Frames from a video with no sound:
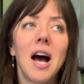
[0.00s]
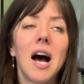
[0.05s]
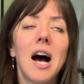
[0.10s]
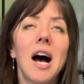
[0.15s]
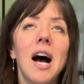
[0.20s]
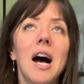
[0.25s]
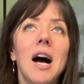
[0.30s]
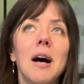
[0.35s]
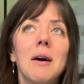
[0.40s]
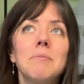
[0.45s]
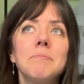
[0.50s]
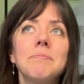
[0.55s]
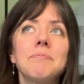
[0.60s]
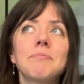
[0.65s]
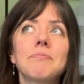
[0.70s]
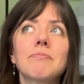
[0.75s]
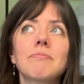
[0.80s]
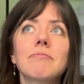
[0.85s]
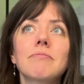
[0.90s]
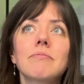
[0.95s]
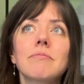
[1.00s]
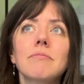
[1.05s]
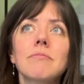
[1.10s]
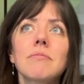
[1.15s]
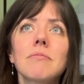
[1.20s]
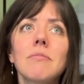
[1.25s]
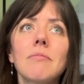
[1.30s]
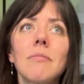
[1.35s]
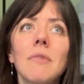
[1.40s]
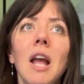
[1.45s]

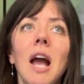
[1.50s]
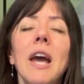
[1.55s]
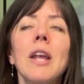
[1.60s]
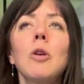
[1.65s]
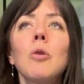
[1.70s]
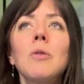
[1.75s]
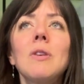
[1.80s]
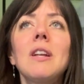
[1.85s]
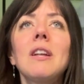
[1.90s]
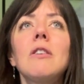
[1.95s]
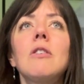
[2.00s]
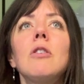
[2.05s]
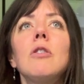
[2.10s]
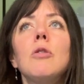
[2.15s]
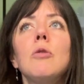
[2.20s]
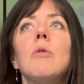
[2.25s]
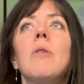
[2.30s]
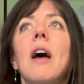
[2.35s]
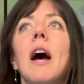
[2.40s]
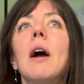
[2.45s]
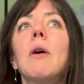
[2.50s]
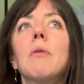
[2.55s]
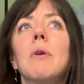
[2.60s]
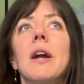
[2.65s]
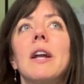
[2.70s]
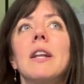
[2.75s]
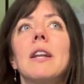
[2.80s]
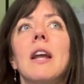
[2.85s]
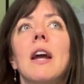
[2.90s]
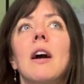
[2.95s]
I don't need to do that
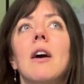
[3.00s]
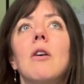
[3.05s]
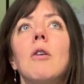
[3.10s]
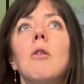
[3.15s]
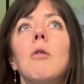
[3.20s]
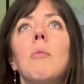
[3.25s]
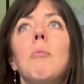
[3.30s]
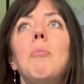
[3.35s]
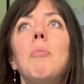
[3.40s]
right now,